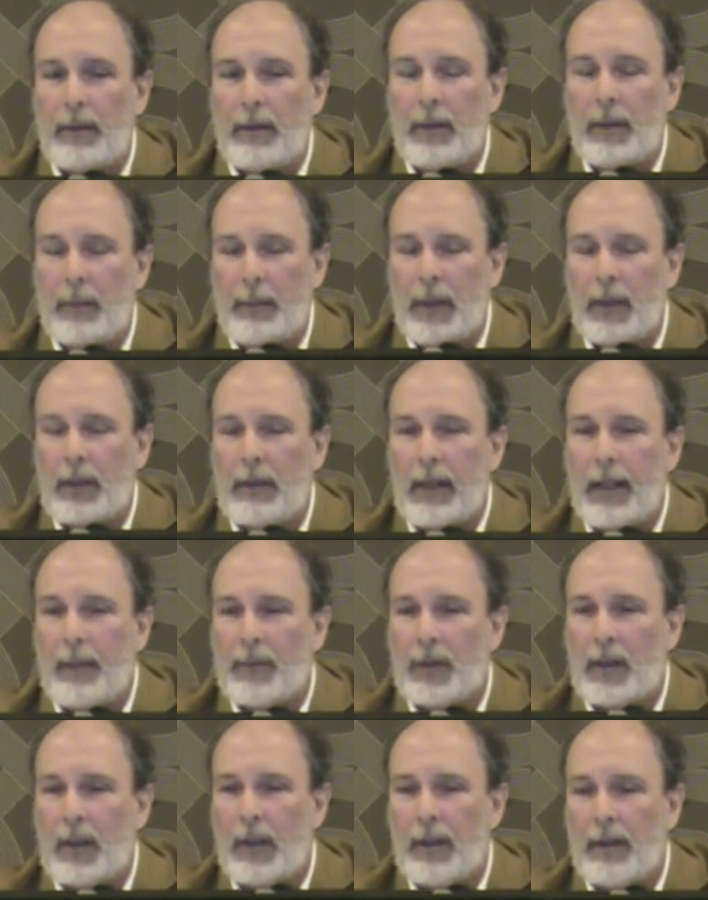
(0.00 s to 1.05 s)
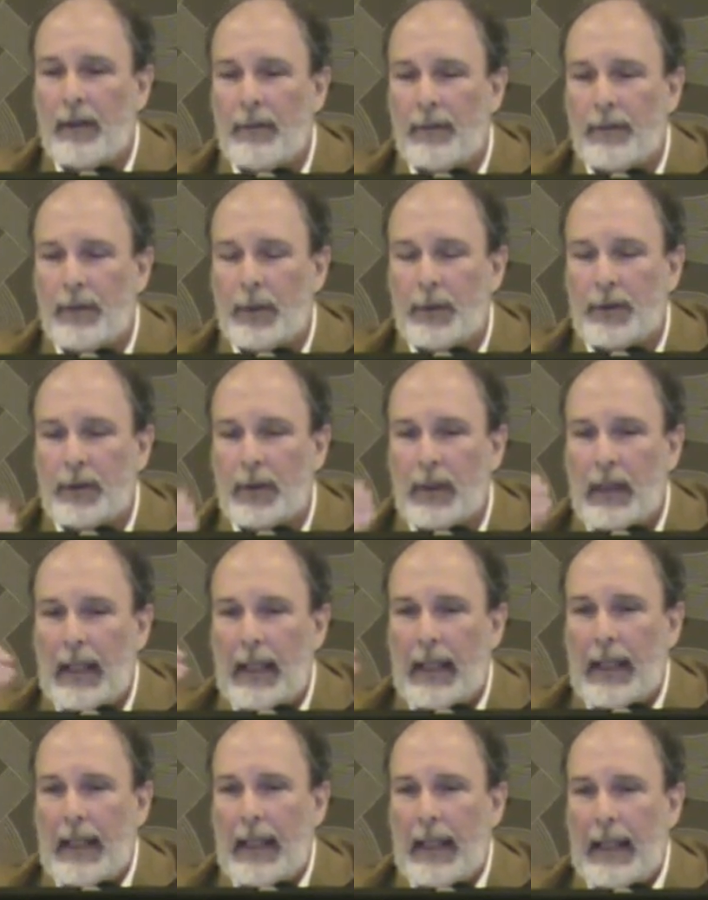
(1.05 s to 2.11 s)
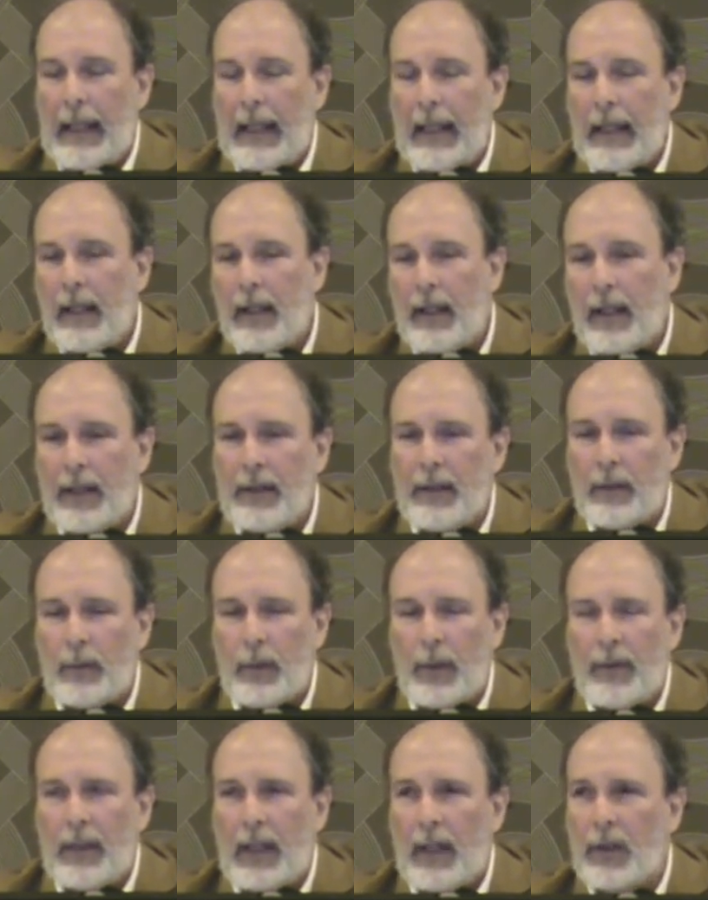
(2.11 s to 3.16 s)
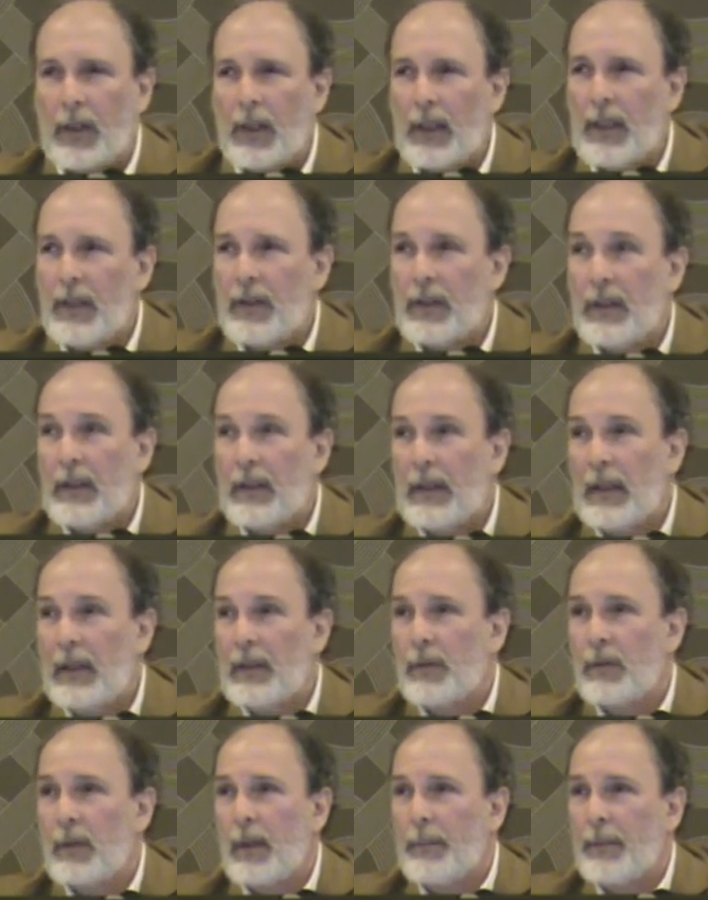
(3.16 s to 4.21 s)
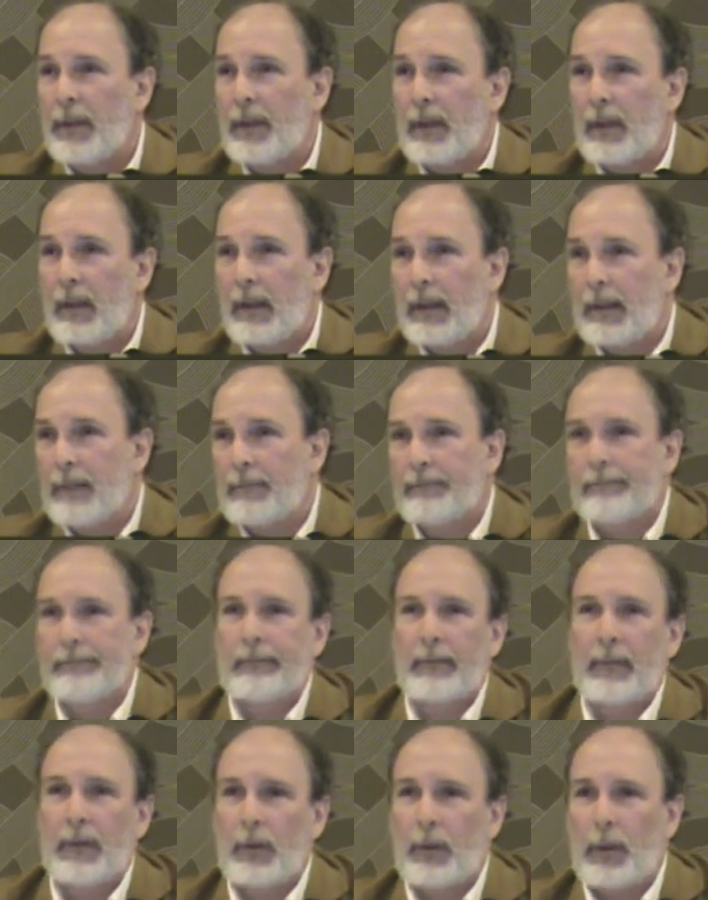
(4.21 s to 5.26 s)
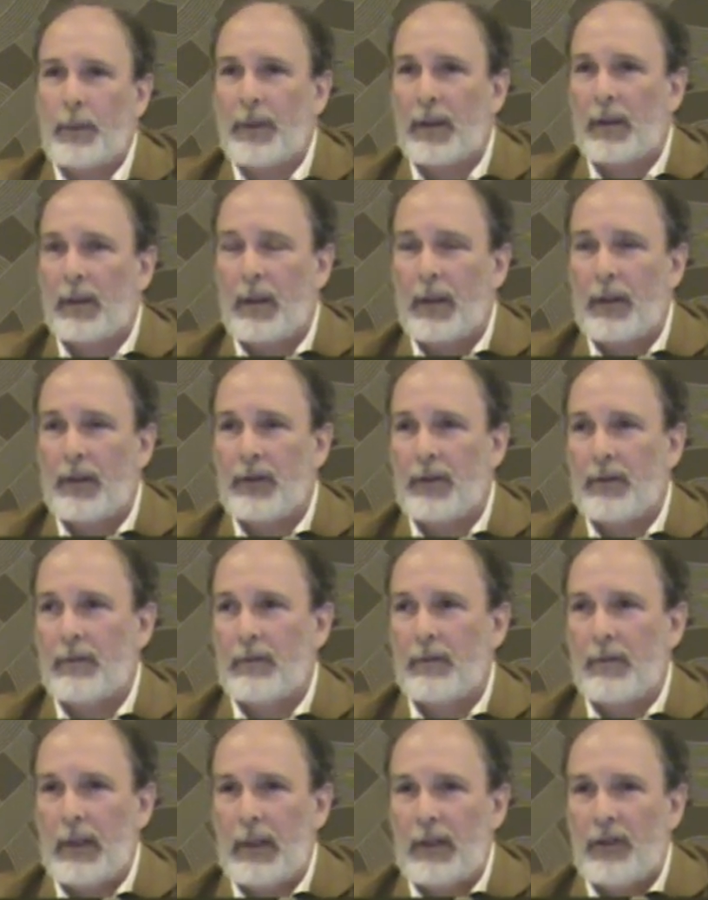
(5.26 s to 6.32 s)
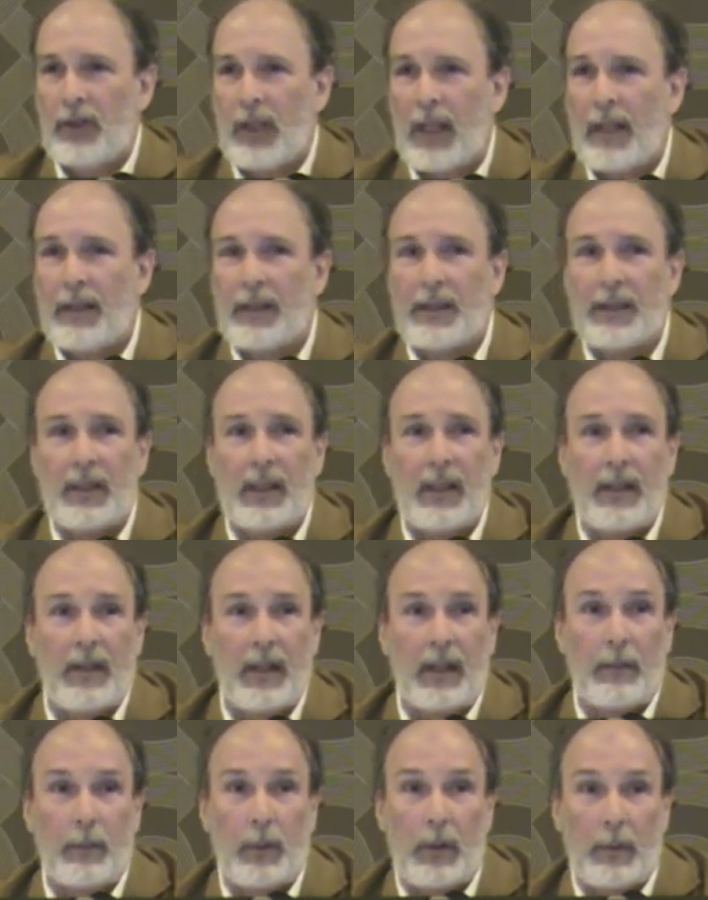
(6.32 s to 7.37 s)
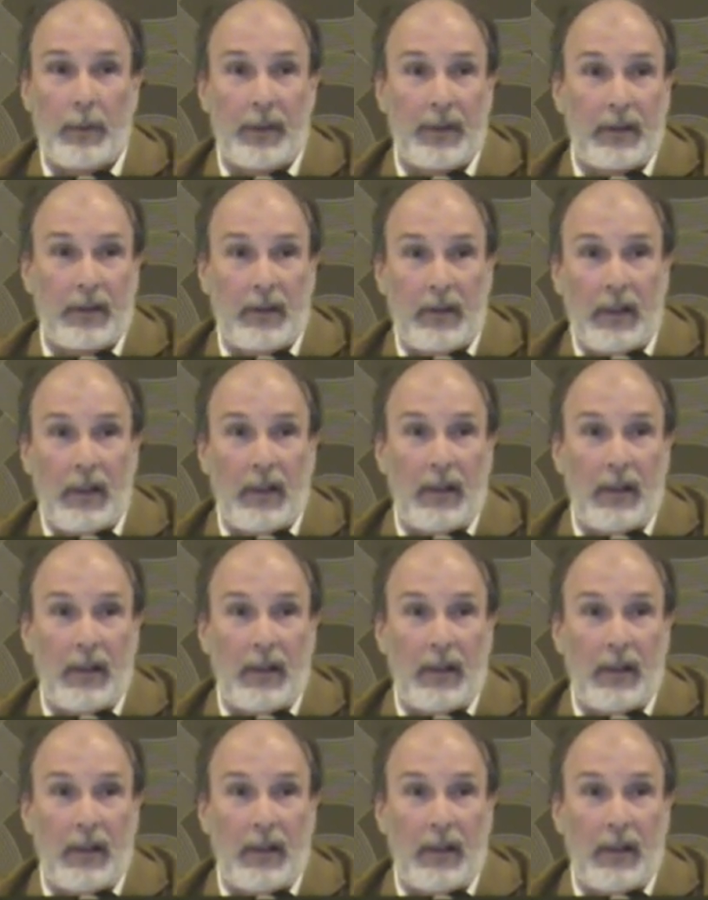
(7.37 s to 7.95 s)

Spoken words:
milligrams on the filter, and I did a rough calculation. And you were up in a large China city there, where it was